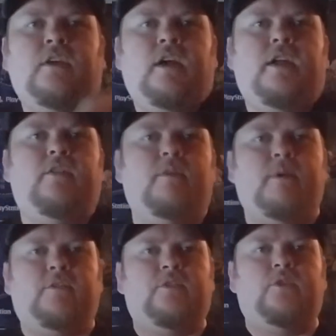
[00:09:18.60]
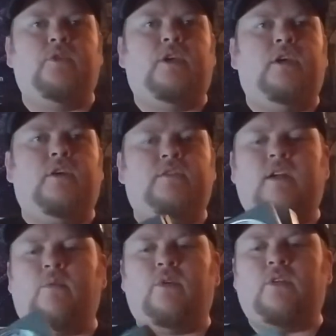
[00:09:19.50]
I didn't really mess with Yu-Gi-Oh. It's
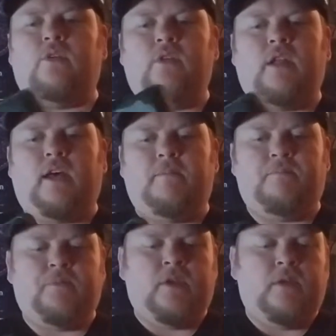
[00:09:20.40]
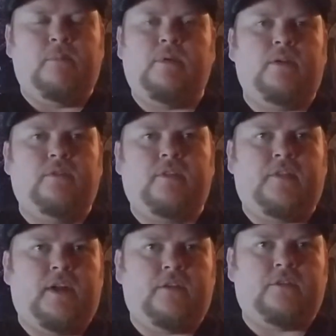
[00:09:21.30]
not worth a whole lot, but it was in
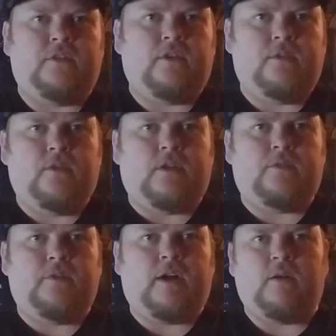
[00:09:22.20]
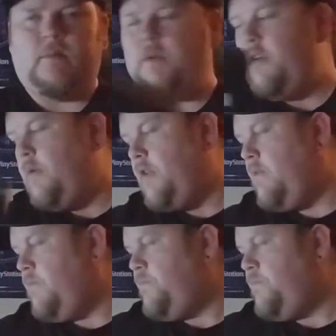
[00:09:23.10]
there, so I'll have to figure out what I'm going to do with it.